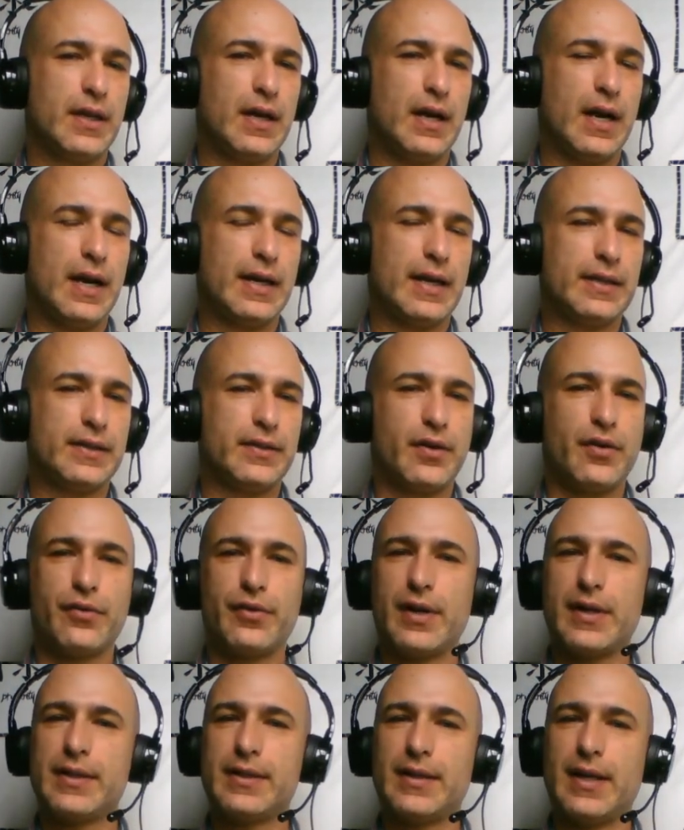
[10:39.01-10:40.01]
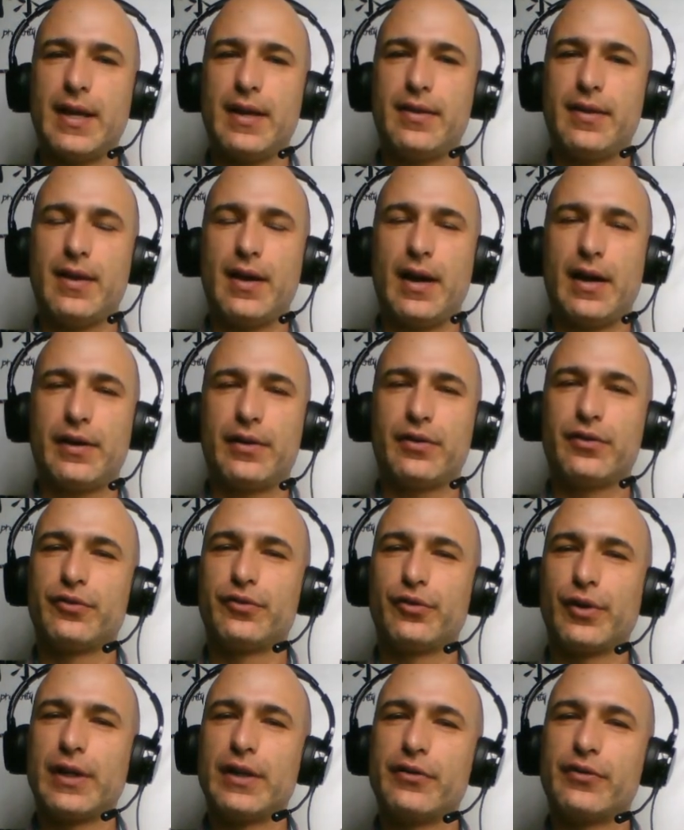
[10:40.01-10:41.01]
and as I already said, I don't
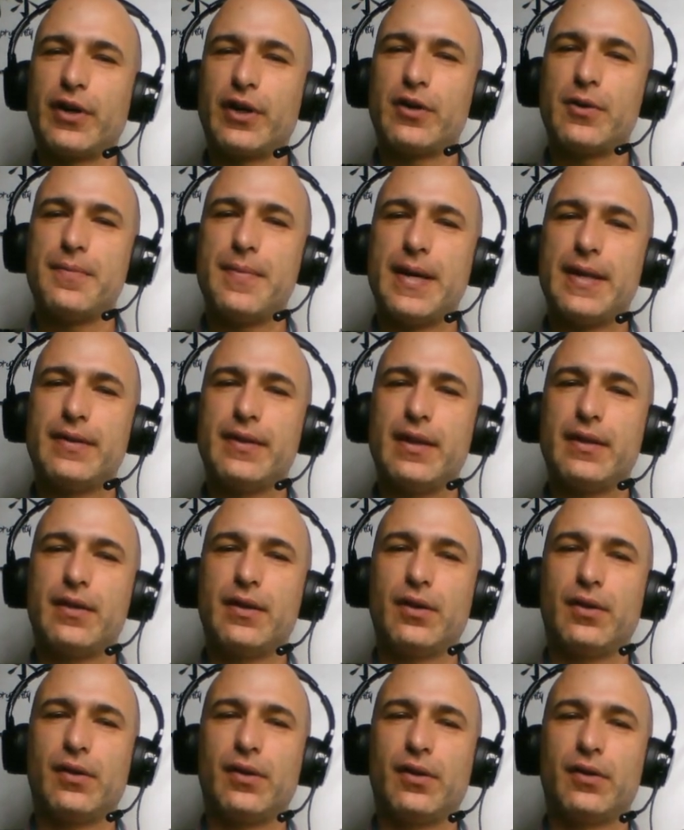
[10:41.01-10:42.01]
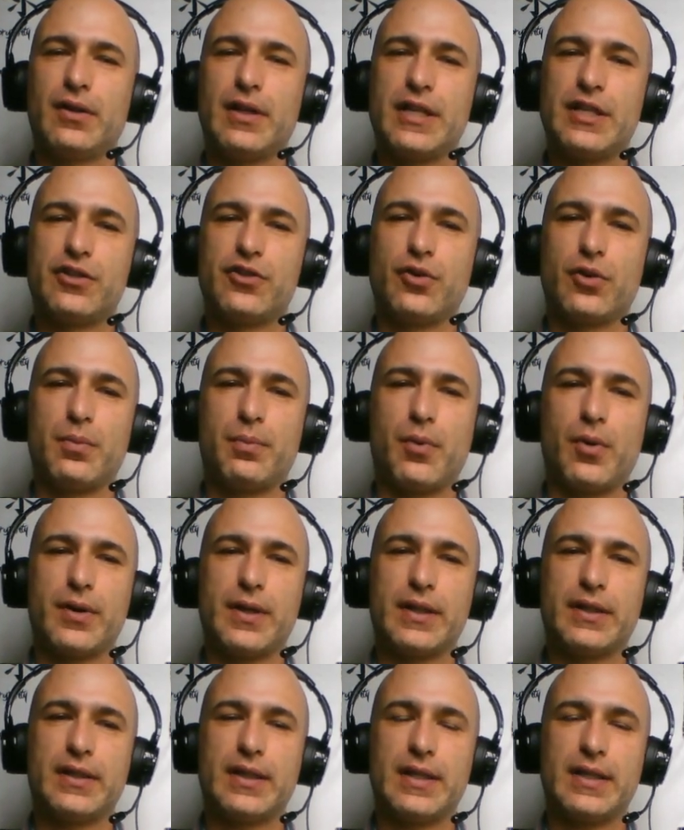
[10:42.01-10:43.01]
really recommend it unless your
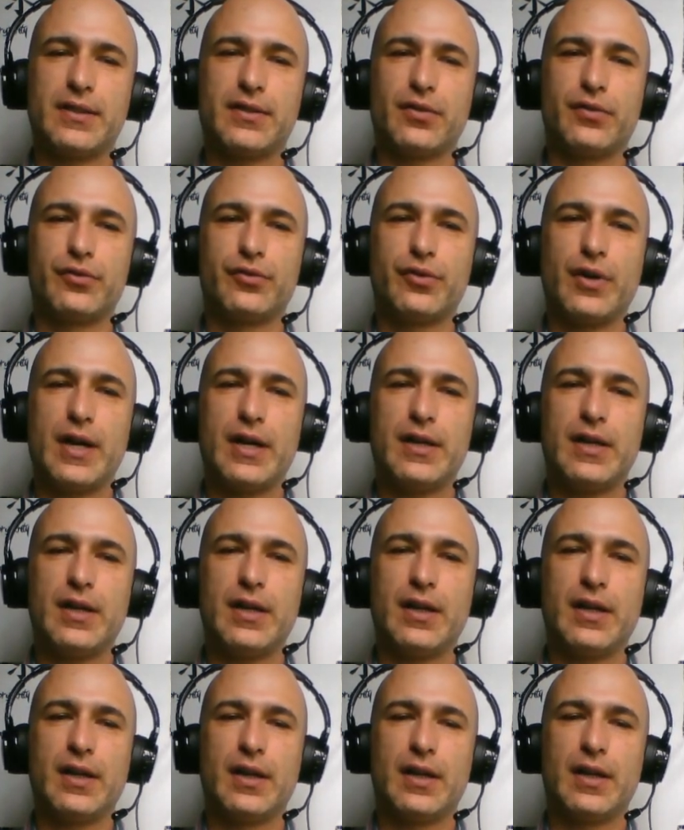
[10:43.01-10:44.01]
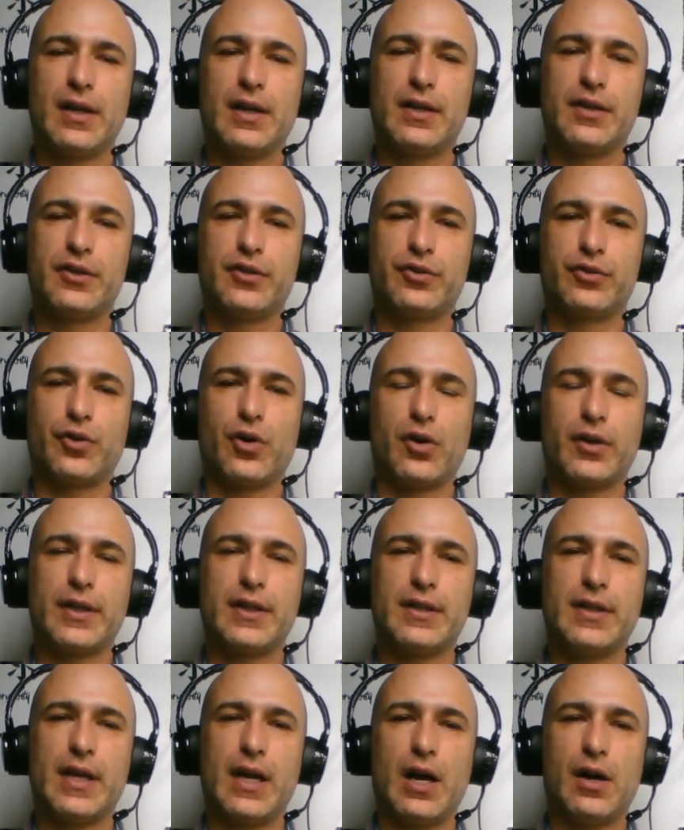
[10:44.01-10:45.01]
opponent is already strong
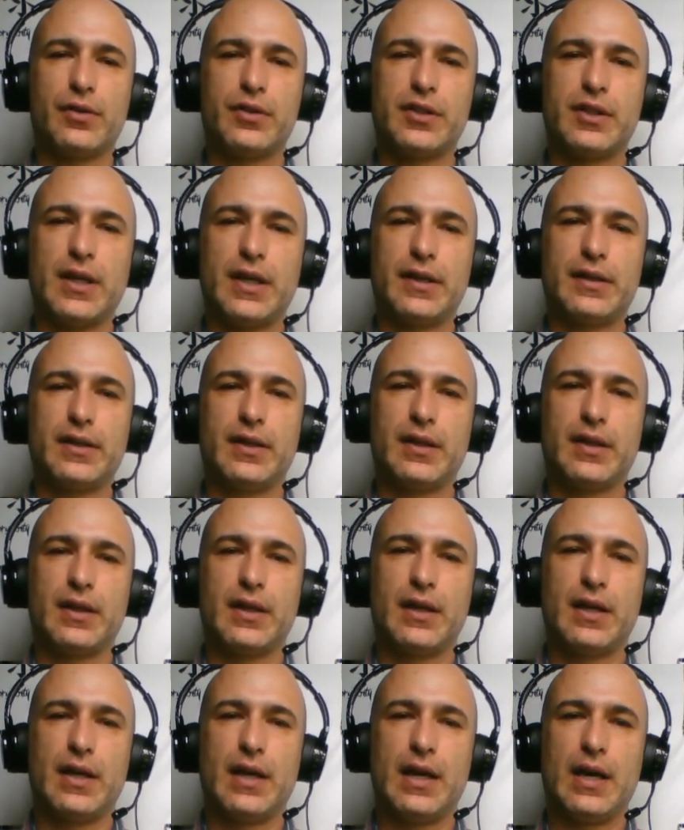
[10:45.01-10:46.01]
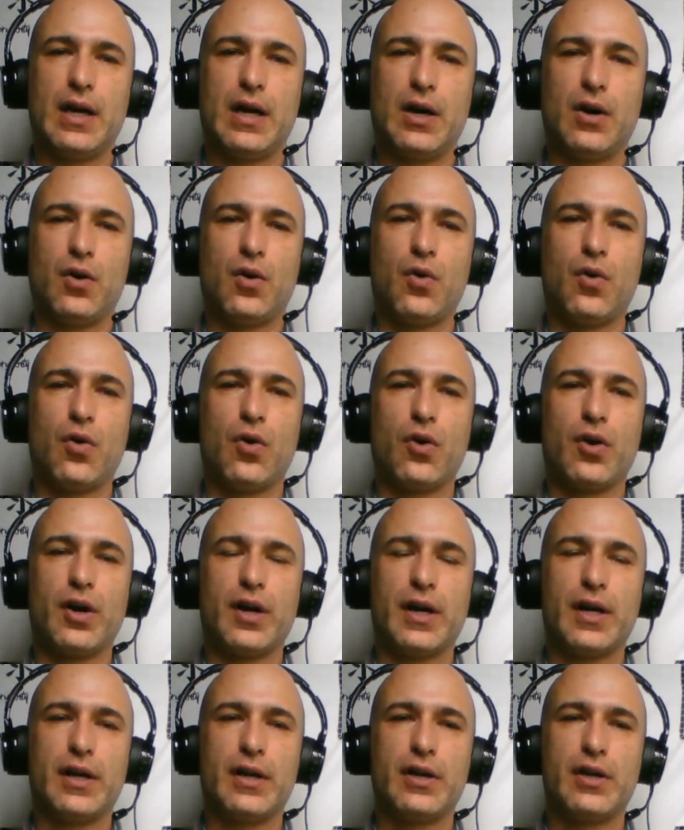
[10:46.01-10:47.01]
in the outside
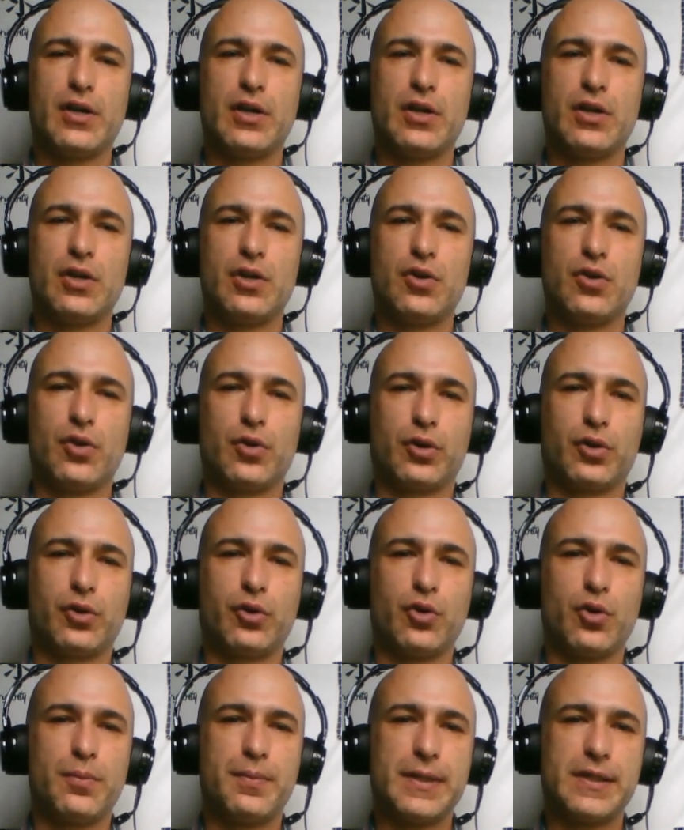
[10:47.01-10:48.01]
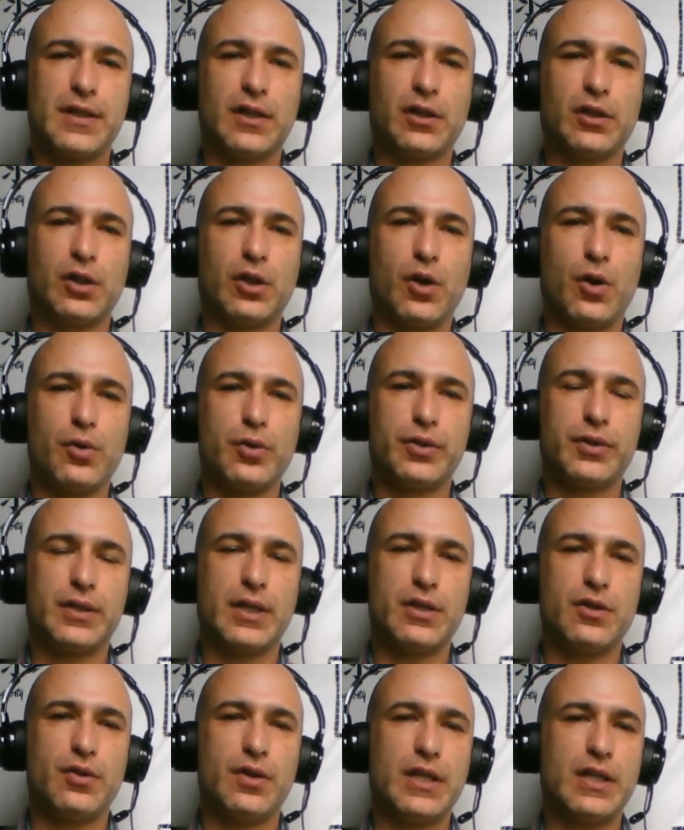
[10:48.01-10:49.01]
or your group is enclosed
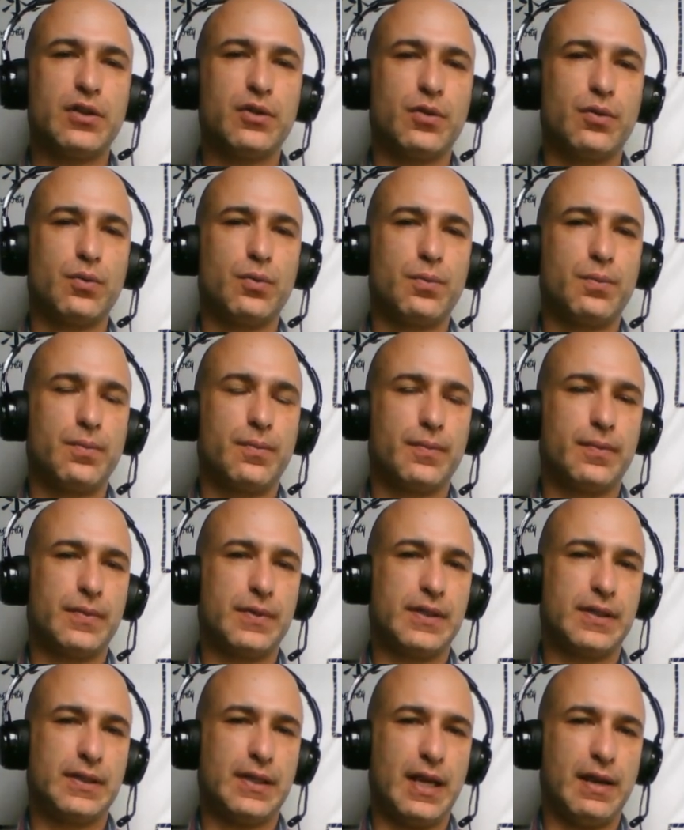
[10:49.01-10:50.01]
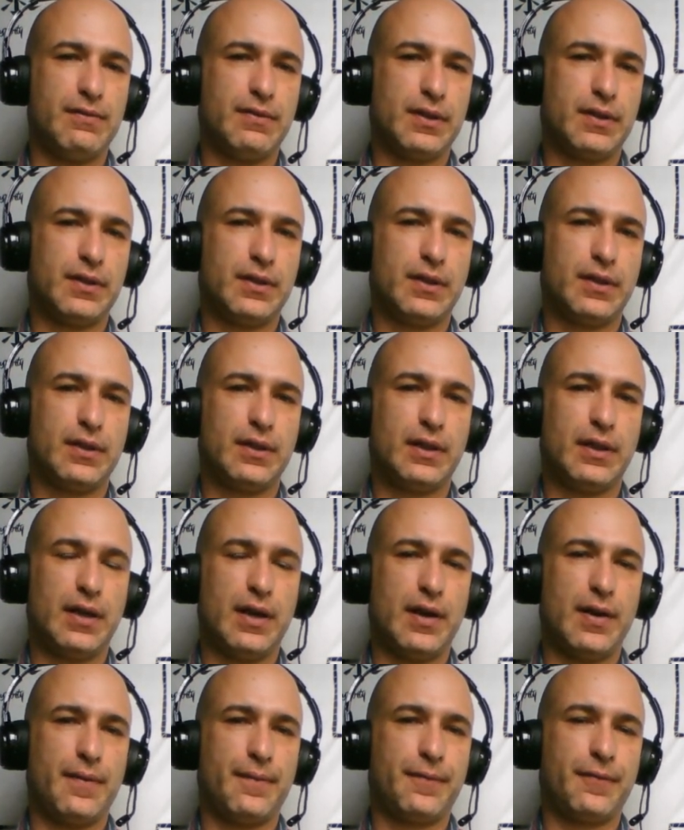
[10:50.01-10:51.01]
and you need to save it
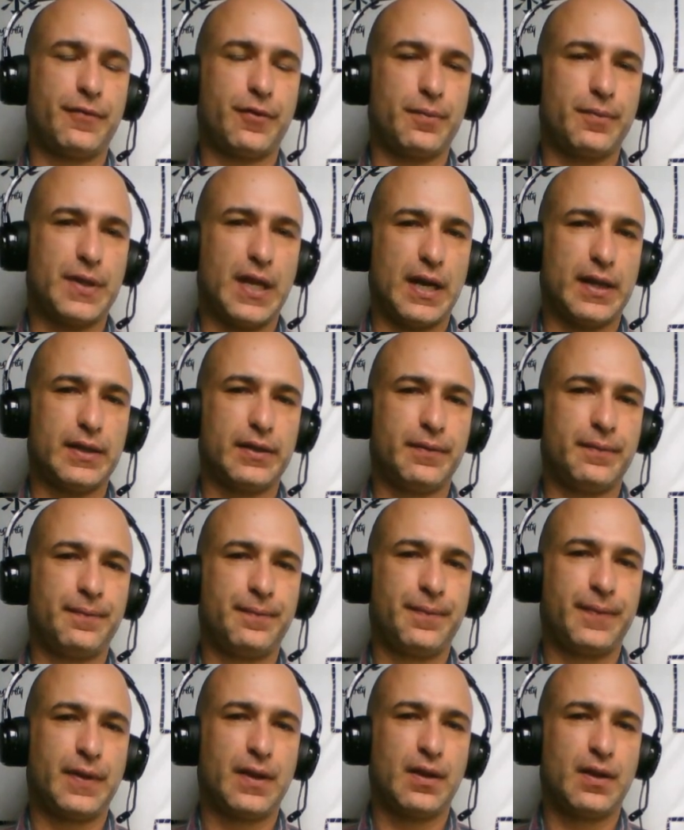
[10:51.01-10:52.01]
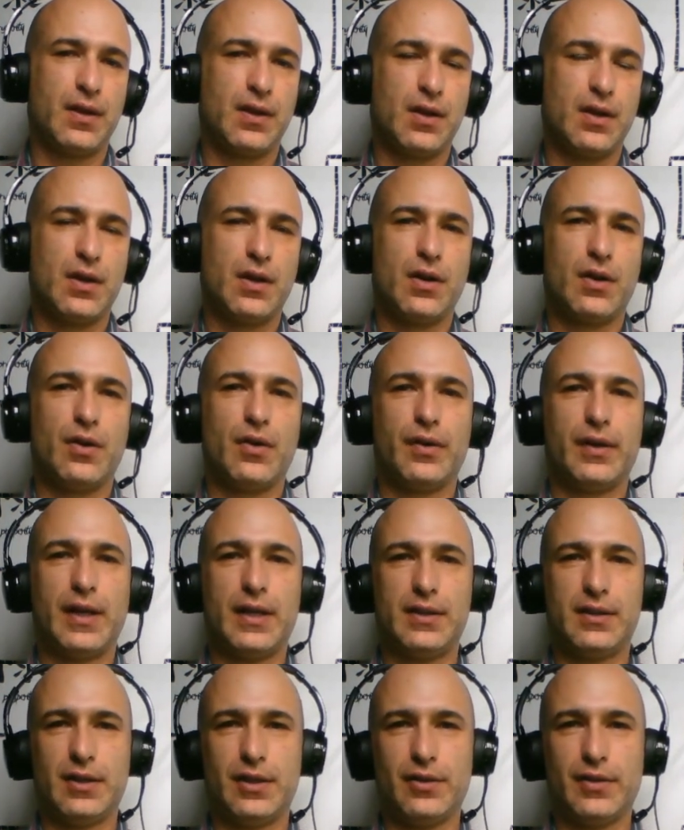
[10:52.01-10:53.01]
from dying.
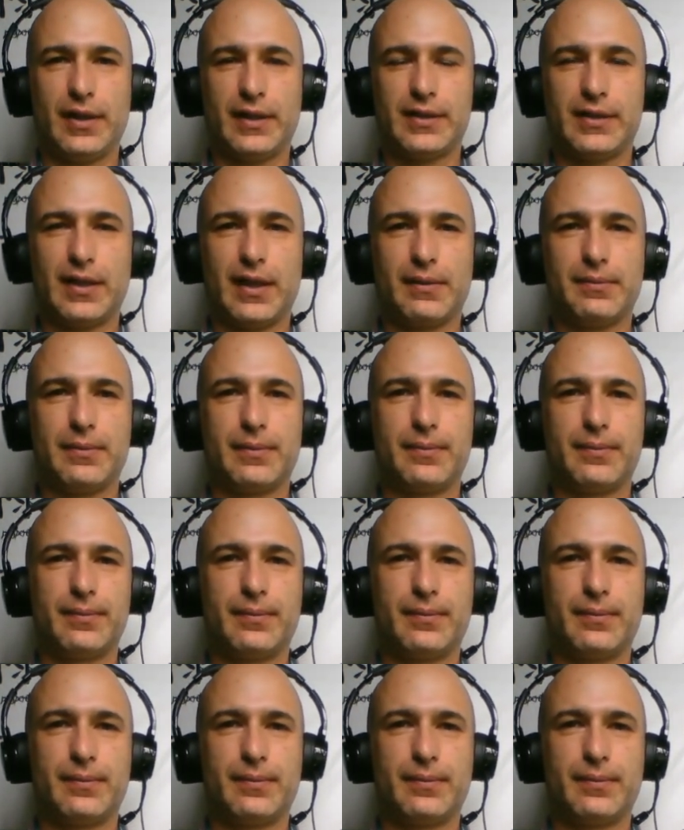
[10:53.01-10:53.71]
Okay, see you next time.